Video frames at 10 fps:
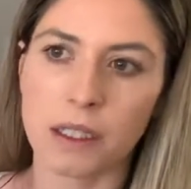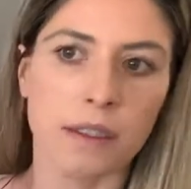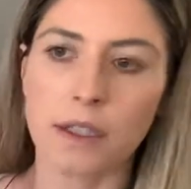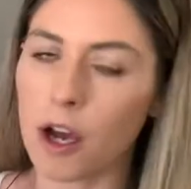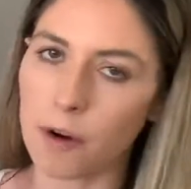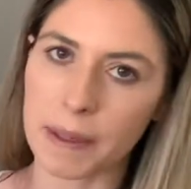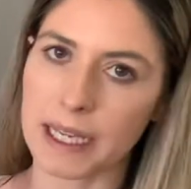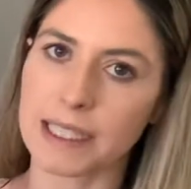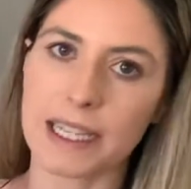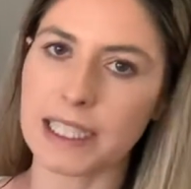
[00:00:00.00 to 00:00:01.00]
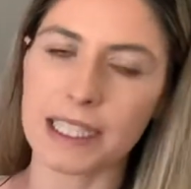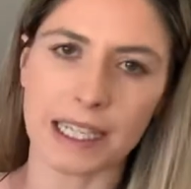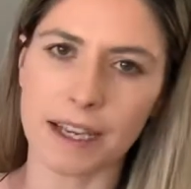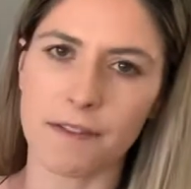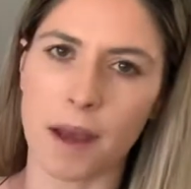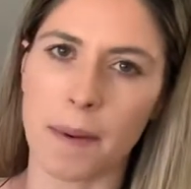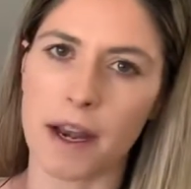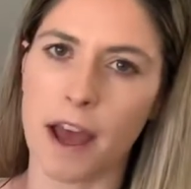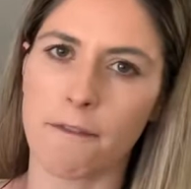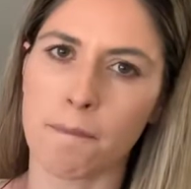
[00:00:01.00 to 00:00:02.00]
No, because I didn't give them
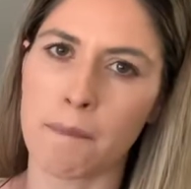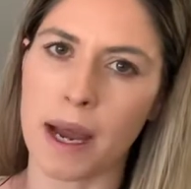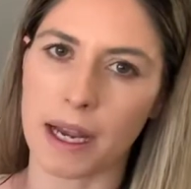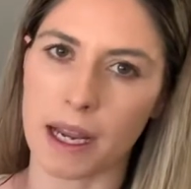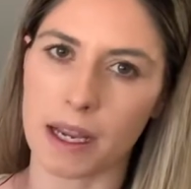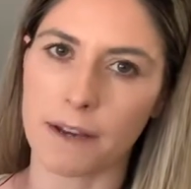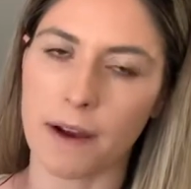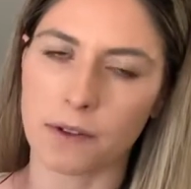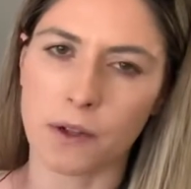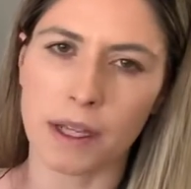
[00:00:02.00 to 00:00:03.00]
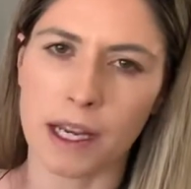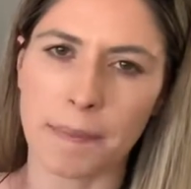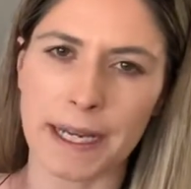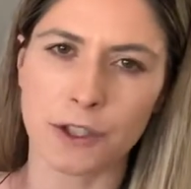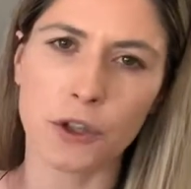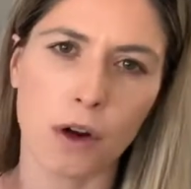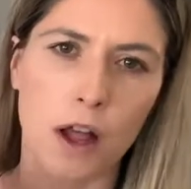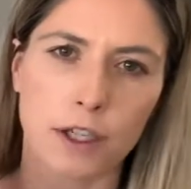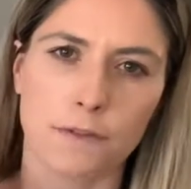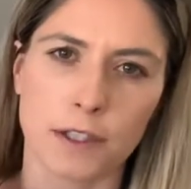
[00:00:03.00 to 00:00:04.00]
enough money. If I was only going to pay
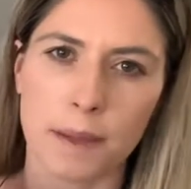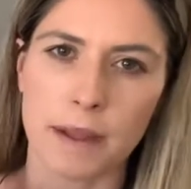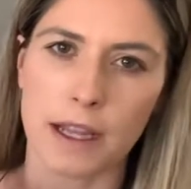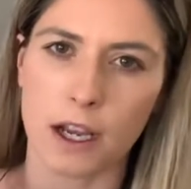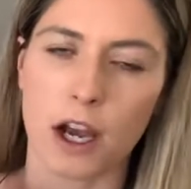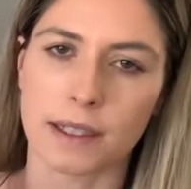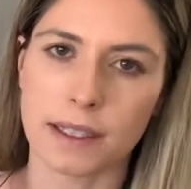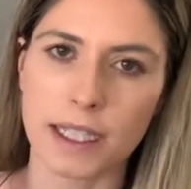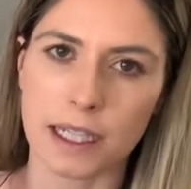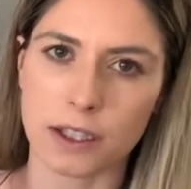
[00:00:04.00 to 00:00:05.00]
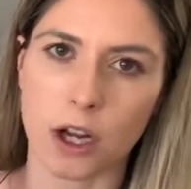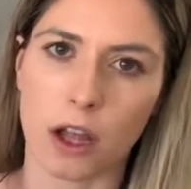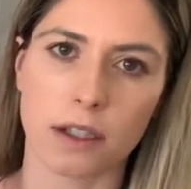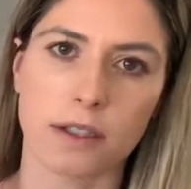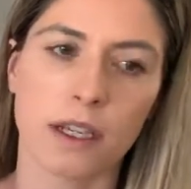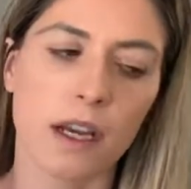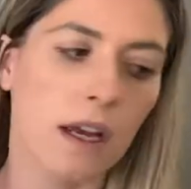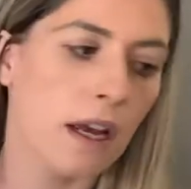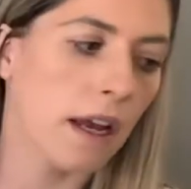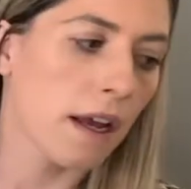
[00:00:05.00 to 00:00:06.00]
$2 for something that cost $6,
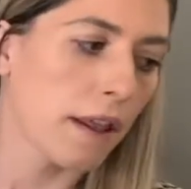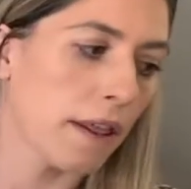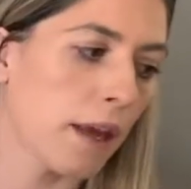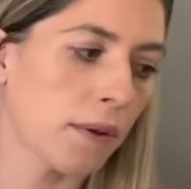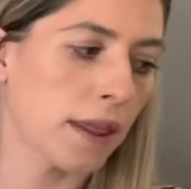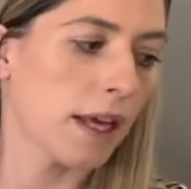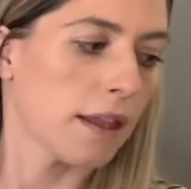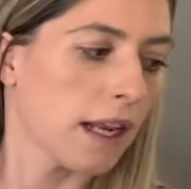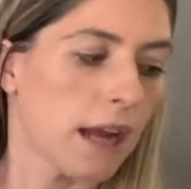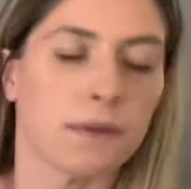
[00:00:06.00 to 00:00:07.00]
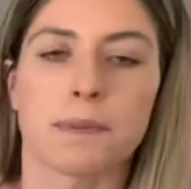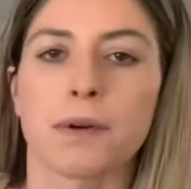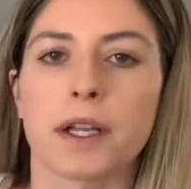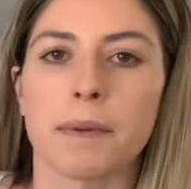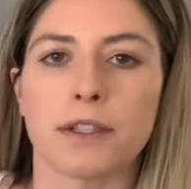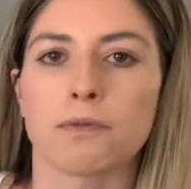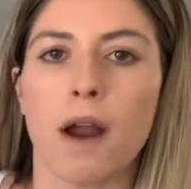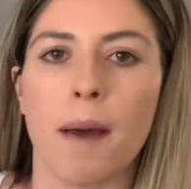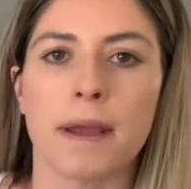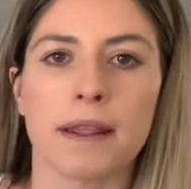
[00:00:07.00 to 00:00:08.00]
they would think that I was pretty much
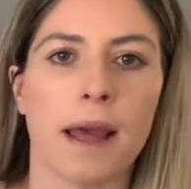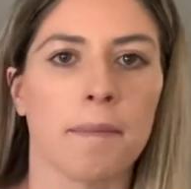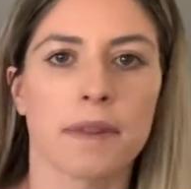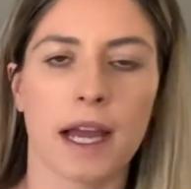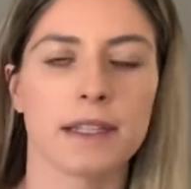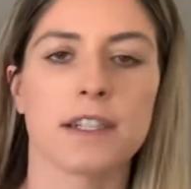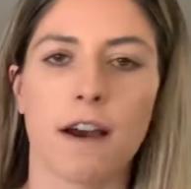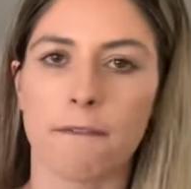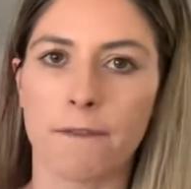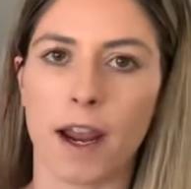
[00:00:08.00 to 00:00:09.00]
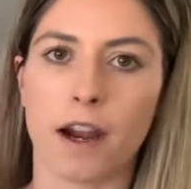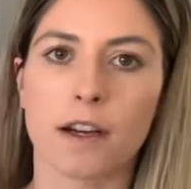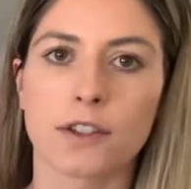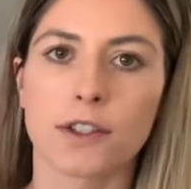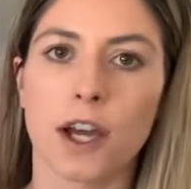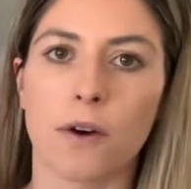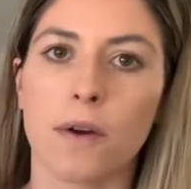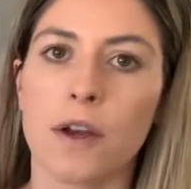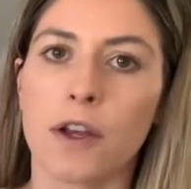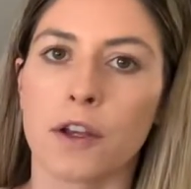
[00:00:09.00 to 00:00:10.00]
robbing them. That's not fair. So
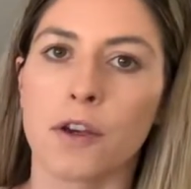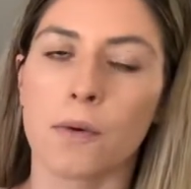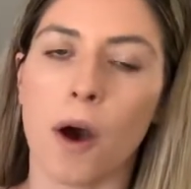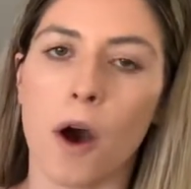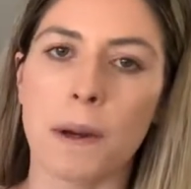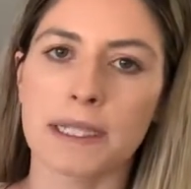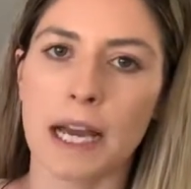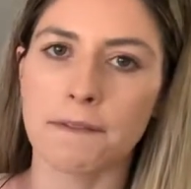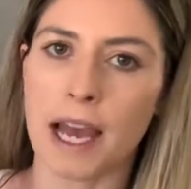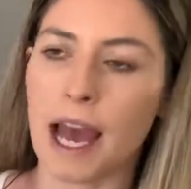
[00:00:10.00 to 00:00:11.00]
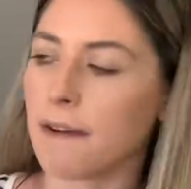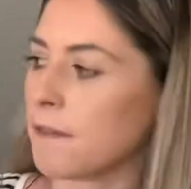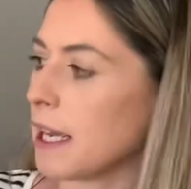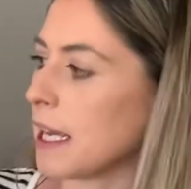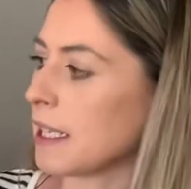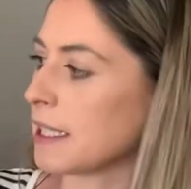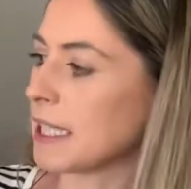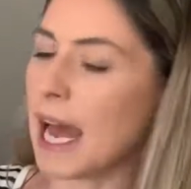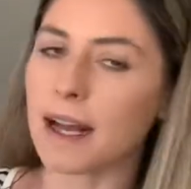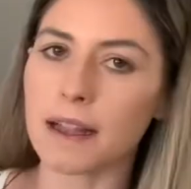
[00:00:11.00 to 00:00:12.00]
you always have to have
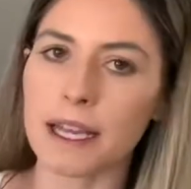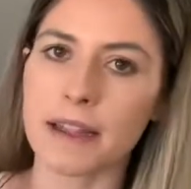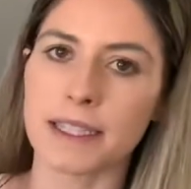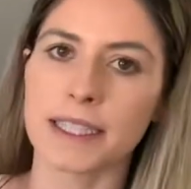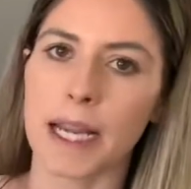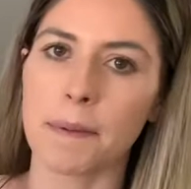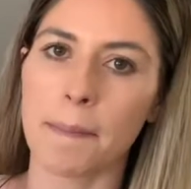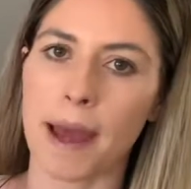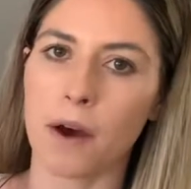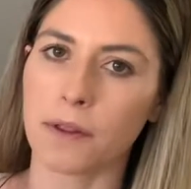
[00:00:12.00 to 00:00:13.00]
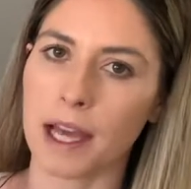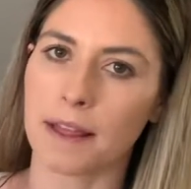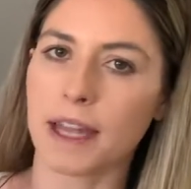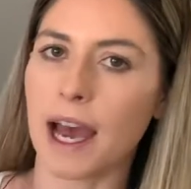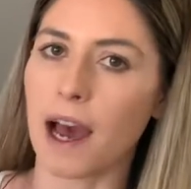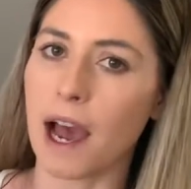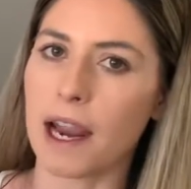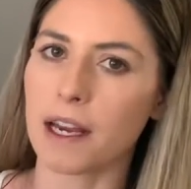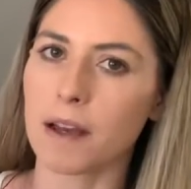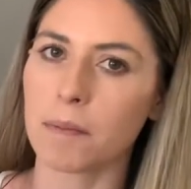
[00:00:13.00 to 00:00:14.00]
exactly the same amount that
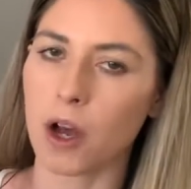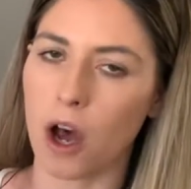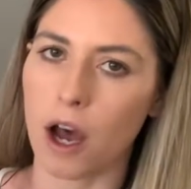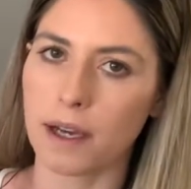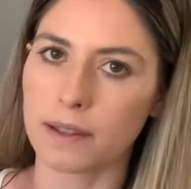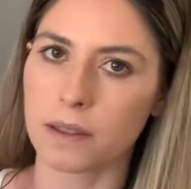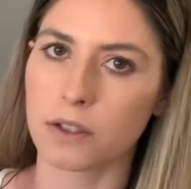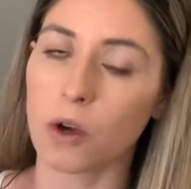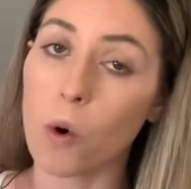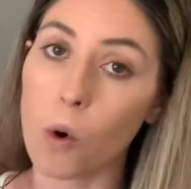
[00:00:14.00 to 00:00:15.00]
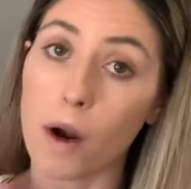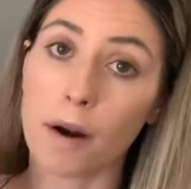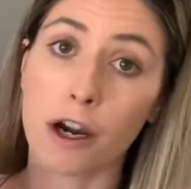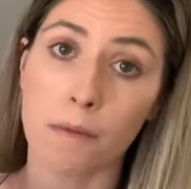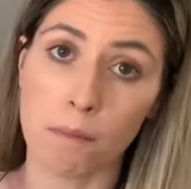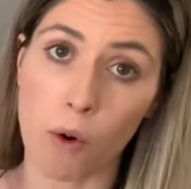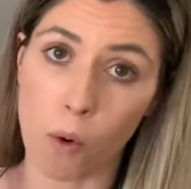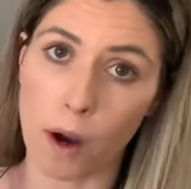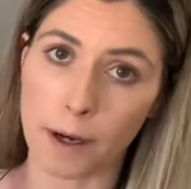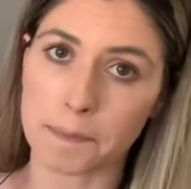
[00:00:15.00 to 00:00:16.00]
item costs or
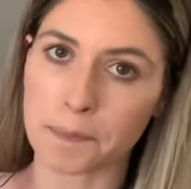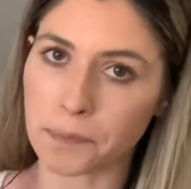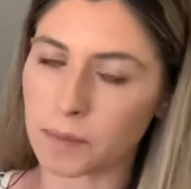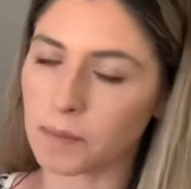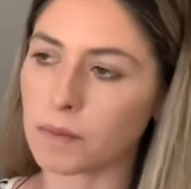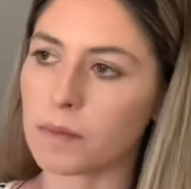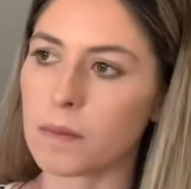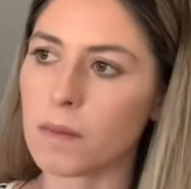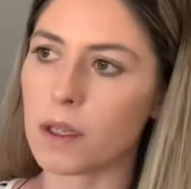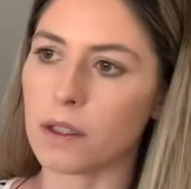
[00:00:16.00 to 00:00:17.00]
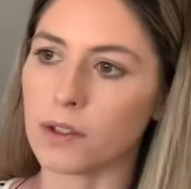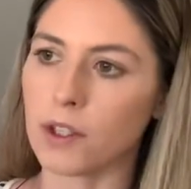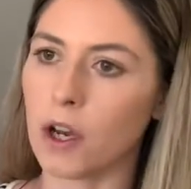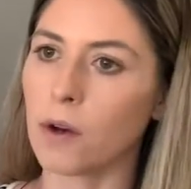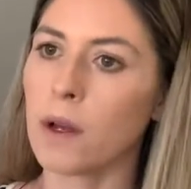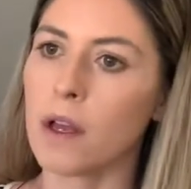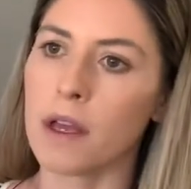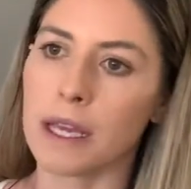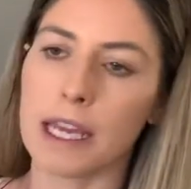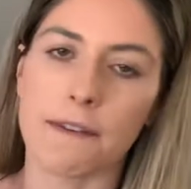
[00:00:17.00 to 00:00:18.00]
more. So
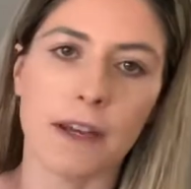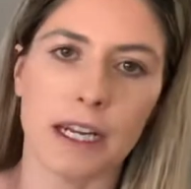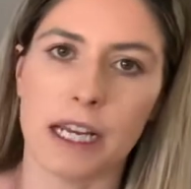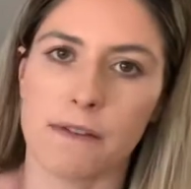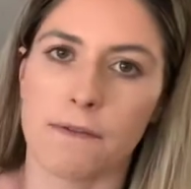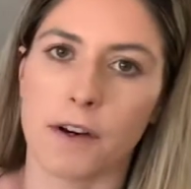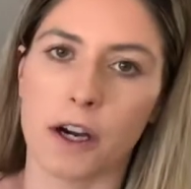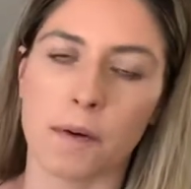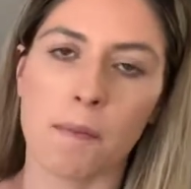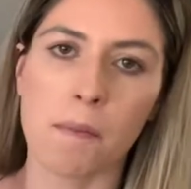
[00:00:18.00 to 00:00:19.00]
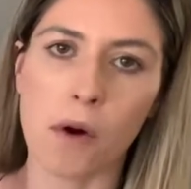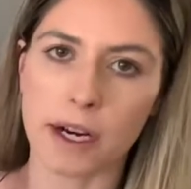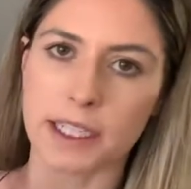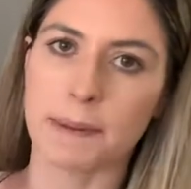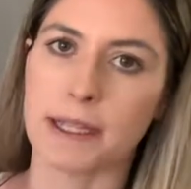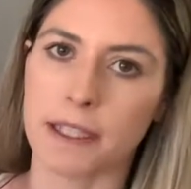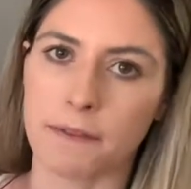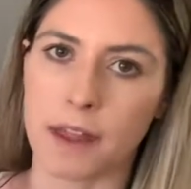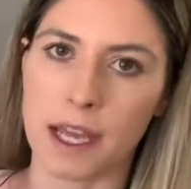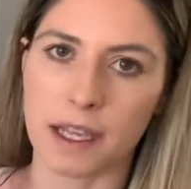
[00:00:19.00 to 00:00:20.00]
even for more
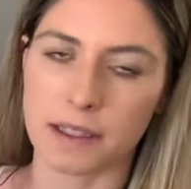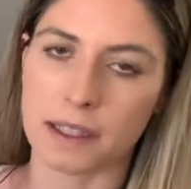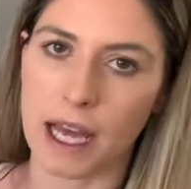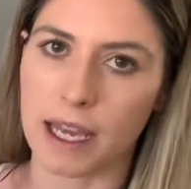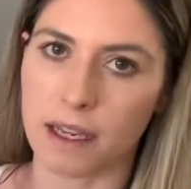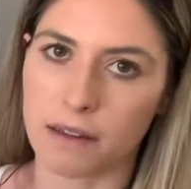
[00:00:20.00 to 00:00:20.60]
expensive things like,